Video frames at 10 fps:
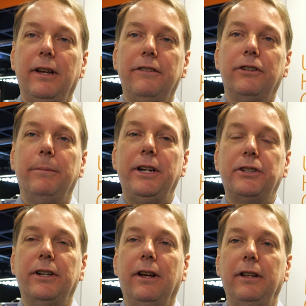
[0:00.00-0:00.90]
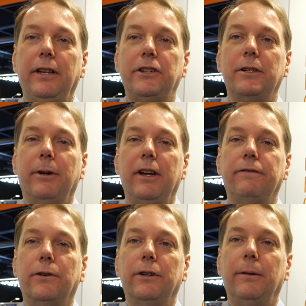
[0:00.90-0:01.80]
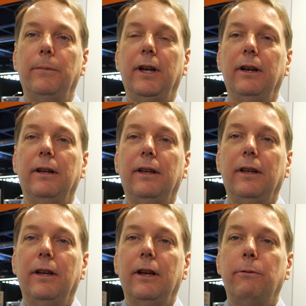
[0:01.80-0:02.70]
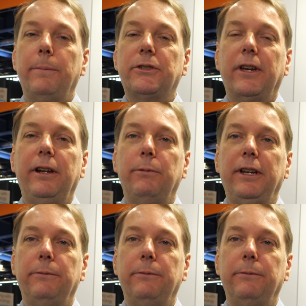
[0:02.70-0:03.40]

information on the HDMI Forum website.